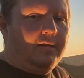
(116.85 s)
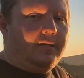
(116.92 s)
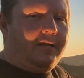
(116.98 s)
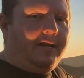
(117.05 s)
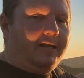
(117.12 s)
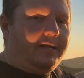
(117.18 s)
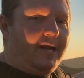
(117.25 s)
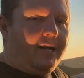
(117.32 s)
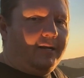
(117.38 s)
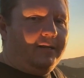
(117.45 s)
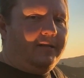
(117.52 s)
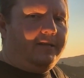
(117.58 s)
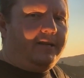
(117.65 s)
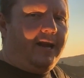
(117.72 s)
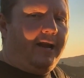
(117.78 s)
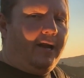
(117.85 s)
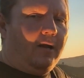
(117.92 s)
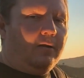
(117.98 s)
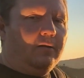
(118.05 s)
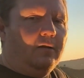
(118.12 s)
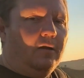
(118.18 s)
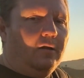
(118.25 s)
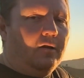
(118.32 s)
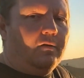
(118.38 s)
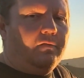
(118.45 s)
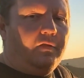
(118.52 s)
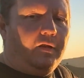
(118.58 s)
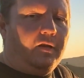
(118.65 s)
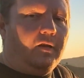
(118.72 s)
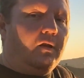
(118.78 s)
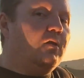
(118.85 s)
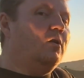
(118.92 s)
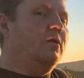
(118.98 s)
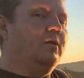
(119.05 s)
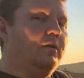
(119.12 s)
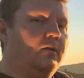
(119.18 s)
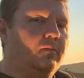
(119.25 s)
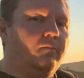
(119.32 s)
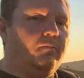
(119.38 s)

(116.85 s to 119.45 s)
to get down into town of the other